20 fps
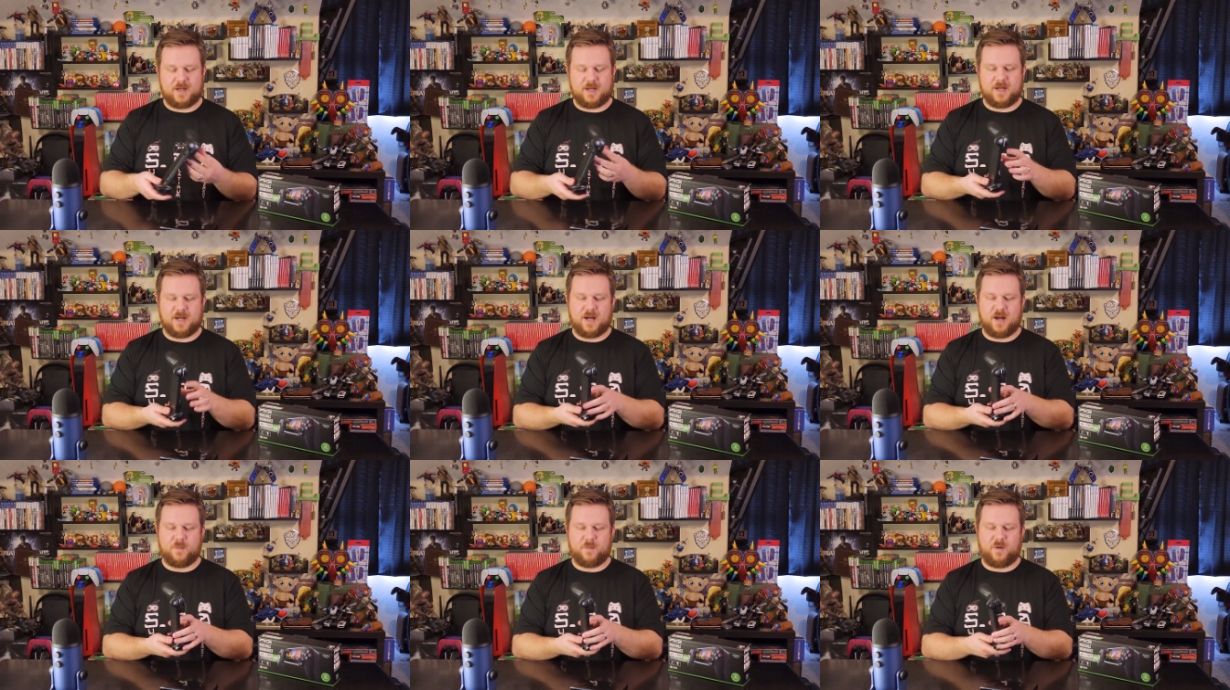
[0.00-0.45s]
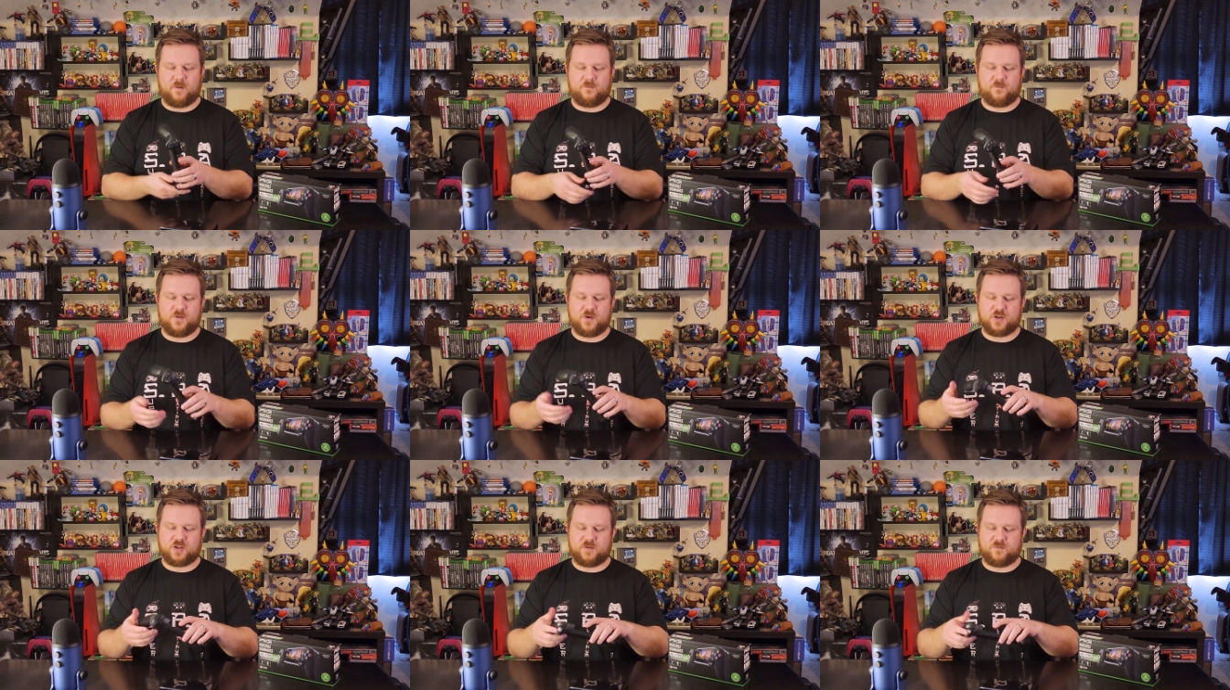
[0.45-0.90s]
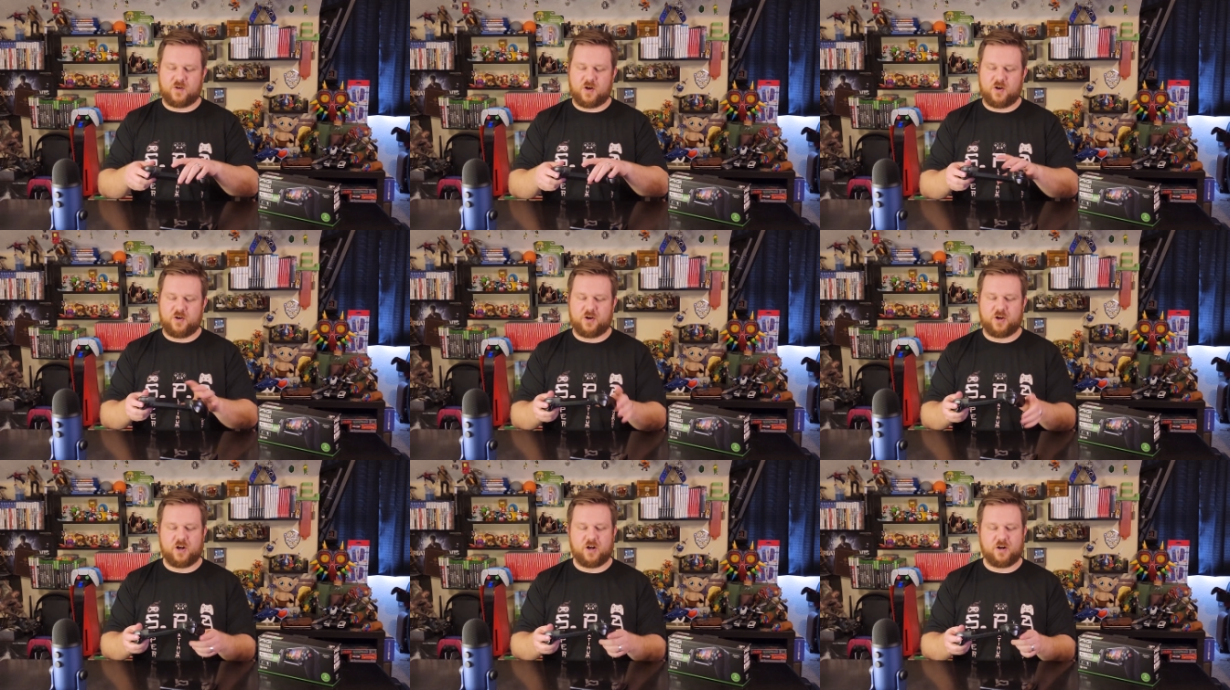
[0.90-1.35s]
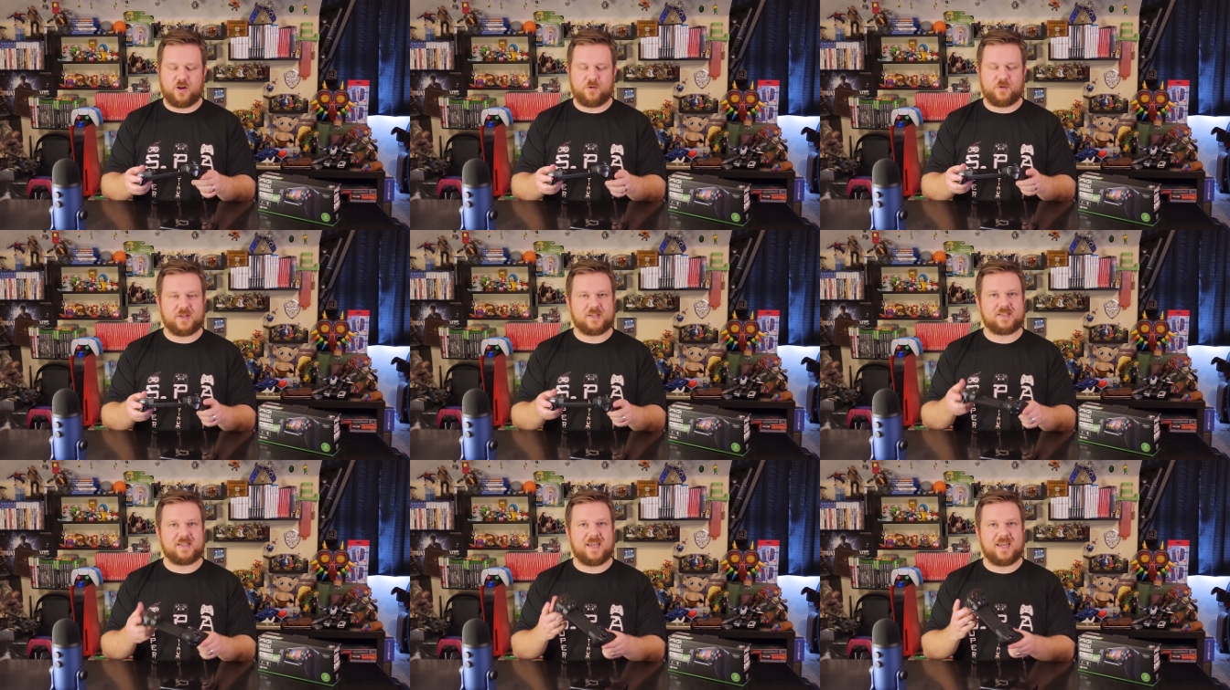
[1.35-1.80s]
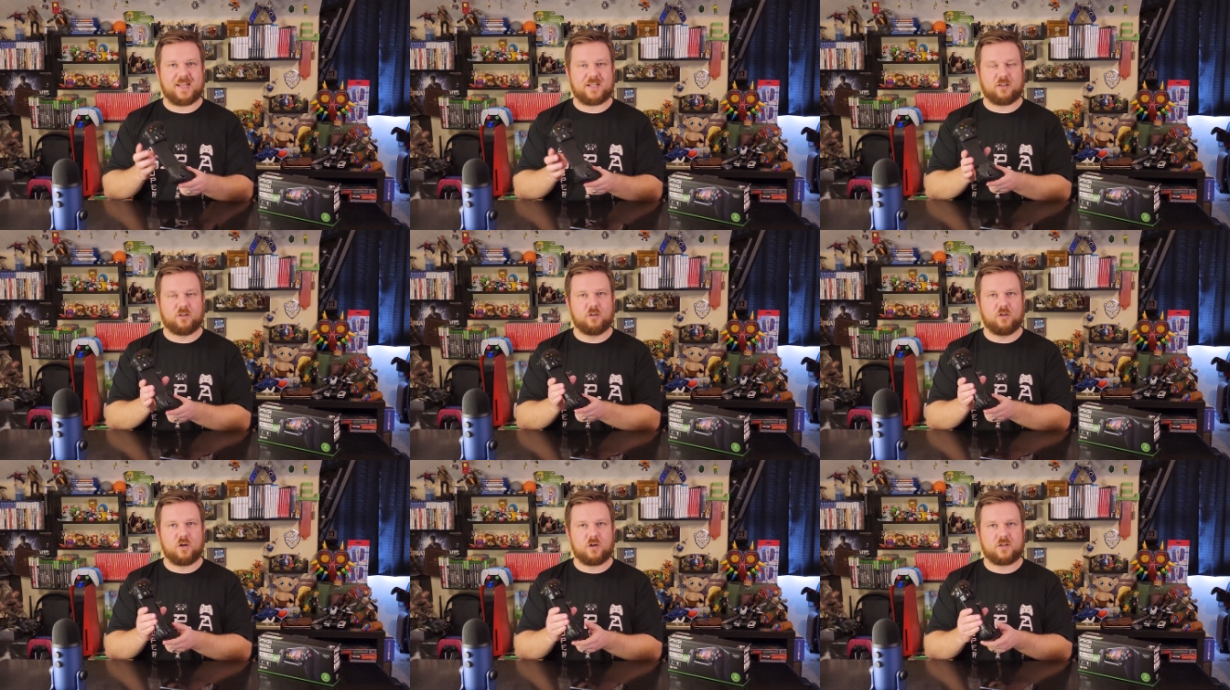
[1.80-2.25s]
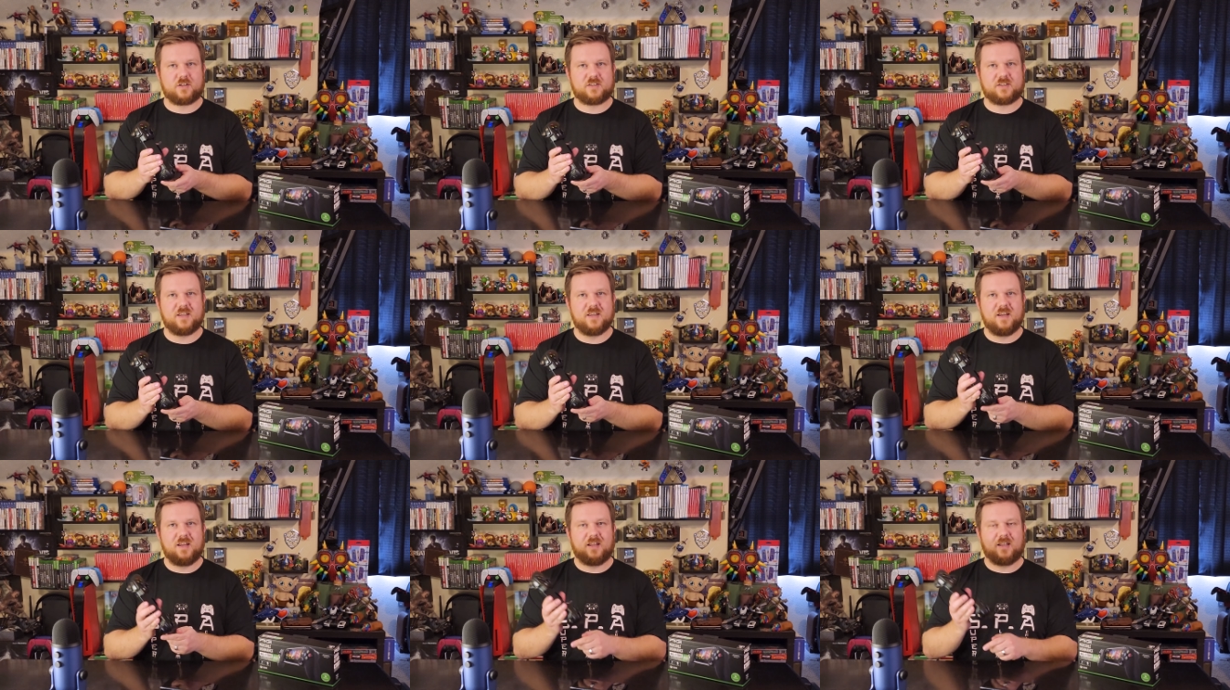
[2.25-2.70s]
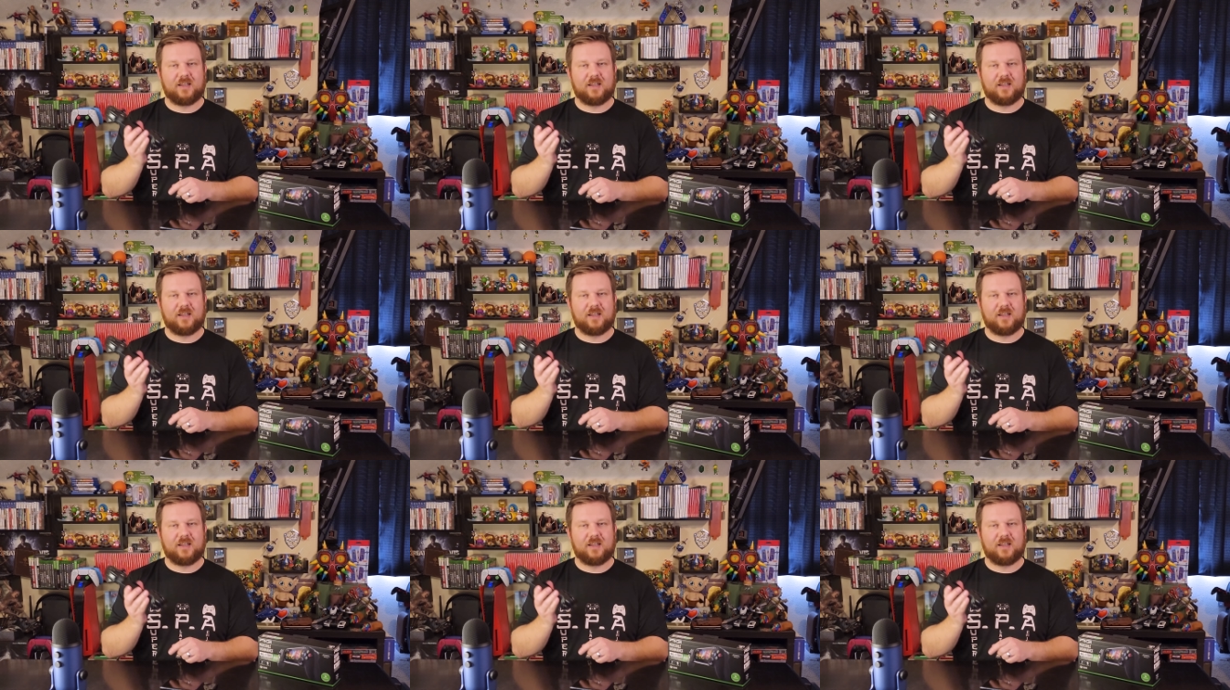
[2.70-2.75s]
Um, first of all, you're going to notice it looks